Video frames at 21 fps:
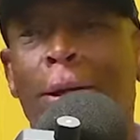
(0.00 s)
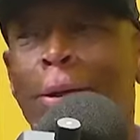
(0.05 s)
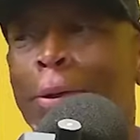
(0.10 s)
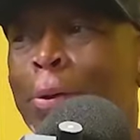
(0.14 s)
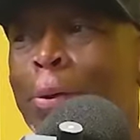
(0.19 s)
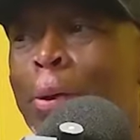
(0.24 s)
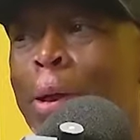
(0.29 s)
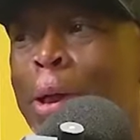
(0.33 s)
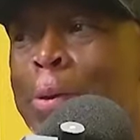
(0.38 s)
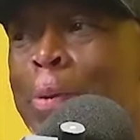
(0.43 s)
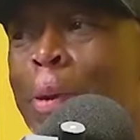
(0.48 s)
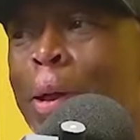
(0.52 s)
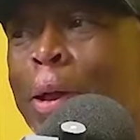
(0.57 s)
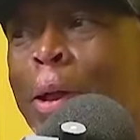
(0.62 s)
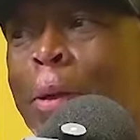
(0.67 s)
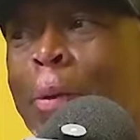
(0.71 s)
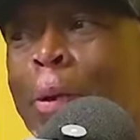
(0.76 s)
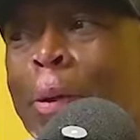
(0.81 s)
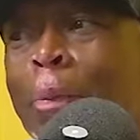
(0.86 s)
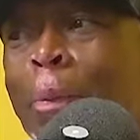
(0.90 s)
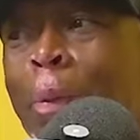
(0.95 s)
You'd expect
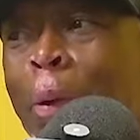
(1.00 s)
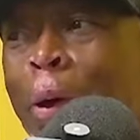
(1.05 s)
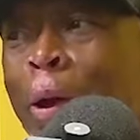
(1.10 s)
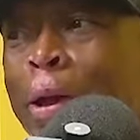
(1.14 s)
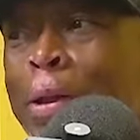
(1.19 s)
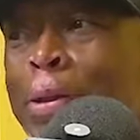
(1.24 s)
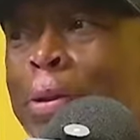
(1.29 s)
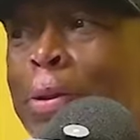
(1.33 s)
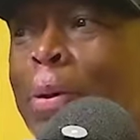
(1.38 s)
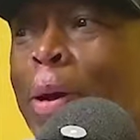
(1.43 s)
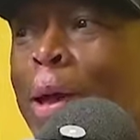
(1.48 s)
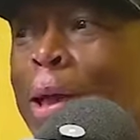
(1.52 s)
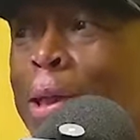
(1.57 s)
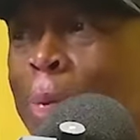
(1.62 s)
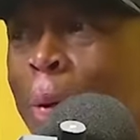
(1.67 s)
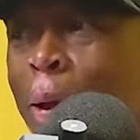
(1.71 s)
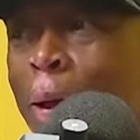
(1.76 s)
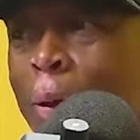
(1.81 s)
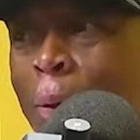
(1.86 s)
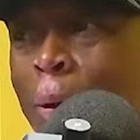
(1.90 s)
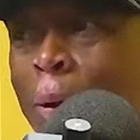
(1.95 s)
what Briggs. Oh, you'd expect
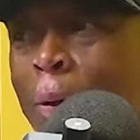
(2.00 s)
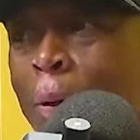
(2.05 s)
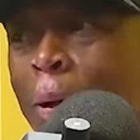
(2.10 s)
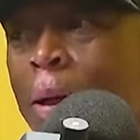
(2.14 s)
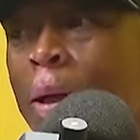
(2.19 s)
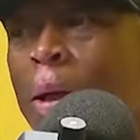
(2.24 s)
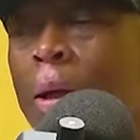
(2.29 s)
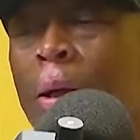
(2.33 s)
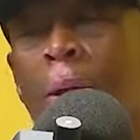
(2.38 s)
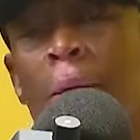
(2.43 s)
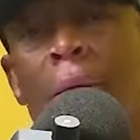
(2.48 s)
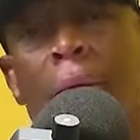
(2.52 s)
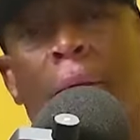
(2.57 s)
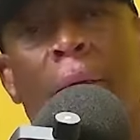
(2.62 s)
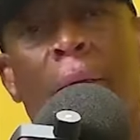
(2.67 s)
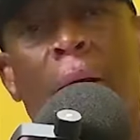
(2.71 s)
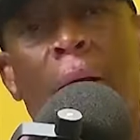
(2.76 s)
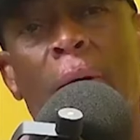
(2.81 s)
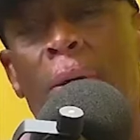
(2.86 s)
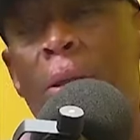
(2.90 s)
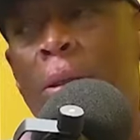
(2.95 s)
yes, what the, yes, yes,
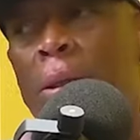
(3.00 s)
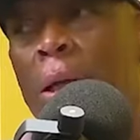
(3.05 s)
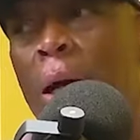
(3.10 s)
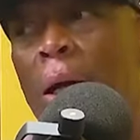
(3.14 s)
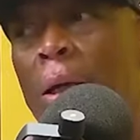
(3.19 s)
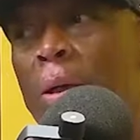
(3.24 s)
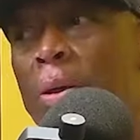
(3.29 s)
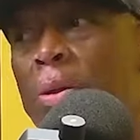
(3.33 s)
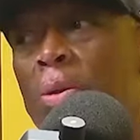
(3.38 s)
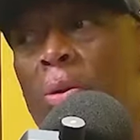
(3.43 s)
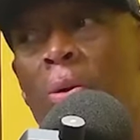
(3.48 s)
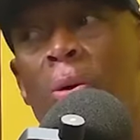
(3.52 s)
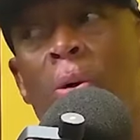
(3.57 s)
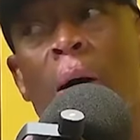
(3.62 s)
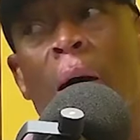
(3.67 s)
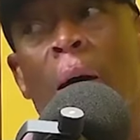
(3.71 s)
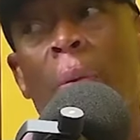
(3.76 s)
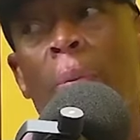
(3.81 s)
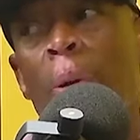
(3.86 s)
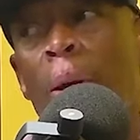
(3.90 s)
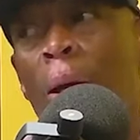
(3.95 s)
Now yes. this guy used to go
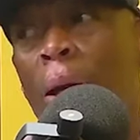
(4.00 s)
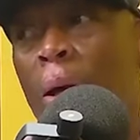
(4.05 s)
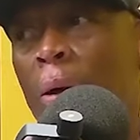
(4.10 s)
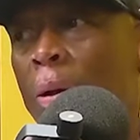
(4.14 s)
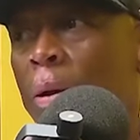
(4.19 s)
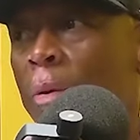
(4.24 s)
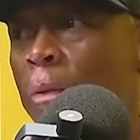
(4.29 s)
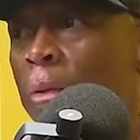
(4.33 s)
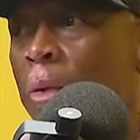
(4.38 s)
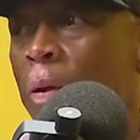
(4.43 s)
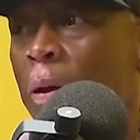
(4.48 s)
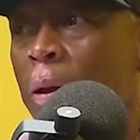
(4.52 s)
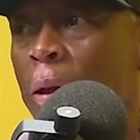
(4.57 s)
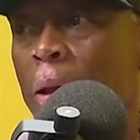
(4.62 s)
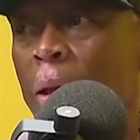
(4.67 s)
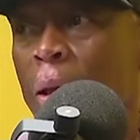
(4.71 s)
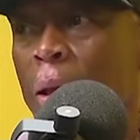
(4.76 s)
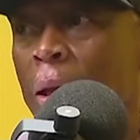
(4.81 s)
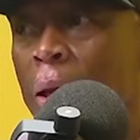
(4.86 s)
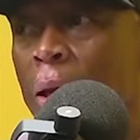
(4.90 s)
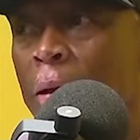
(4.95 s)
up and down the the, the,
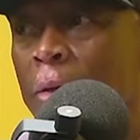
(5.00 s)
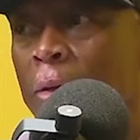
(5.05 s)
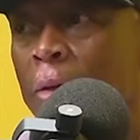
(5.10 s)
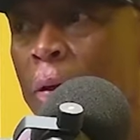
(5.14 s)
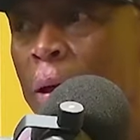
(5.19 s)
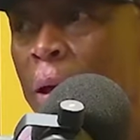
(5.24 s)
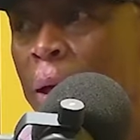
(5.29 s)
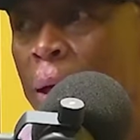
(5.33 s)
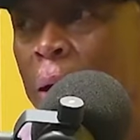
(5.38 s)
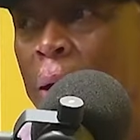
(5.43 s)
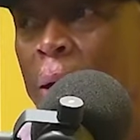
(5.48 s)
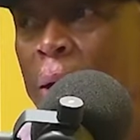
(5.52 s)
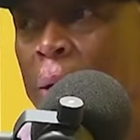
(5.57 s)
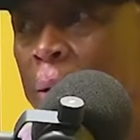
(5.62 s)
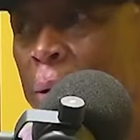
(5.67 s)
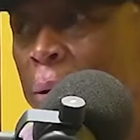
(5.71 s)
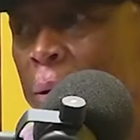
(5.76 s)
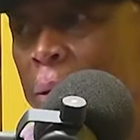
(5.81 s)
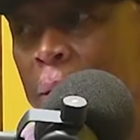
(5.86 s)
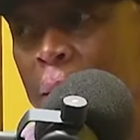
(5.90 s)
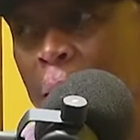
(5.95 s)
the left flank. Eh?
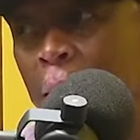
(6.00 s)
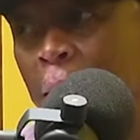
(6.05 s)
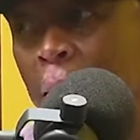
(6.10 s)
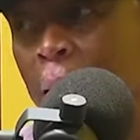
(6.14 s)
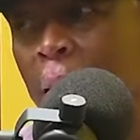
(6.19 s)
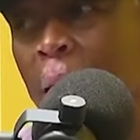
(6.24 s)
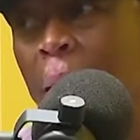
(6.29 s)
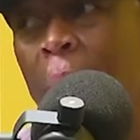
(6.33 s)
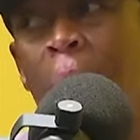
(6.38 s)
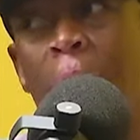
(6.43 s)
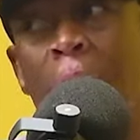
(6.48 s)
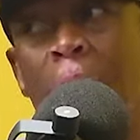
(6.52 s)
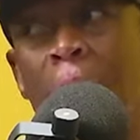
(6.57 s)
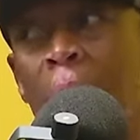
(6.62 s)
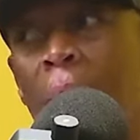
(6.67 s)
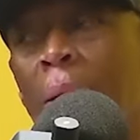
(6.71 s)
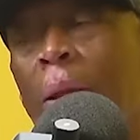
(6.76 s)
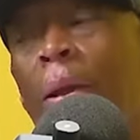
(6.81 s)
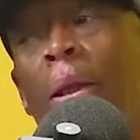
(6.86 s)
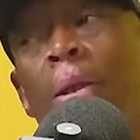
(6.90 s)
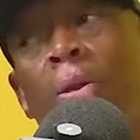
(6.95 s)
up and down.
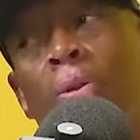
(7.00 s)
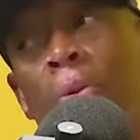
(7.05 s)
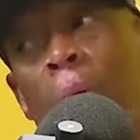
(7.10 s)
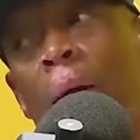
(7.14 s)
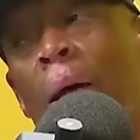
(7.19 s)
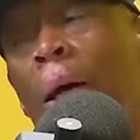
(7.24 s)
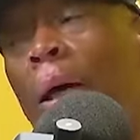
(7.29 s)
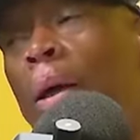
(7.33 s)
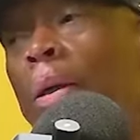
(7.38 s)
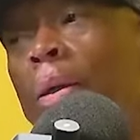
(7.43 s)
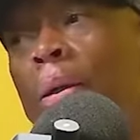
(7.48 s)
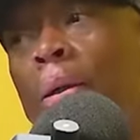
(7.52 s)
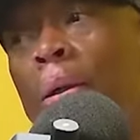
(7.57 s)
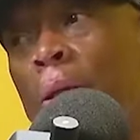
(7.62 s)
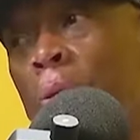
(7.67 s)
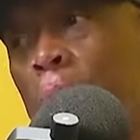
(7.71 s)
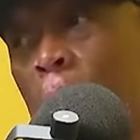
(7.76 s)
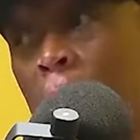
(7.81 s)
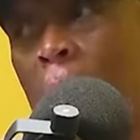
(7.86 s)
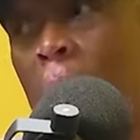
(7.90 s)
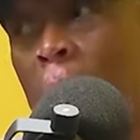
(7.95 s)
That's why. That's
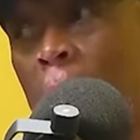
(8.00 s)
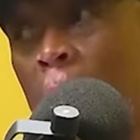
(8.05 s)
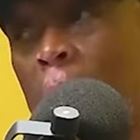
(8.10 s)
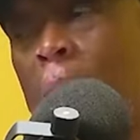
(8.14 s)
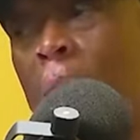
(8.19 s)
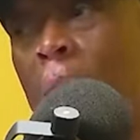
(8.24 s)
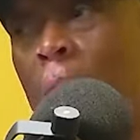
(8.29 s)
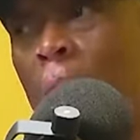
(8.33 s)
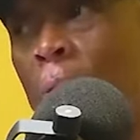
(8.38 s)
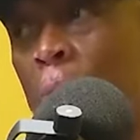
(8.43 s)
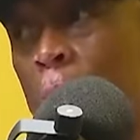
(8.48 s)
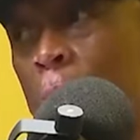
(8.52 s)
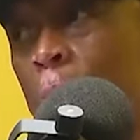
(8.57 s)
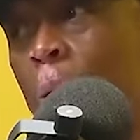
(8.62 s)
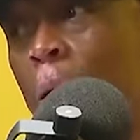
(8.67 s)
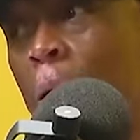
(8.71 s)
why. That's how I was playing.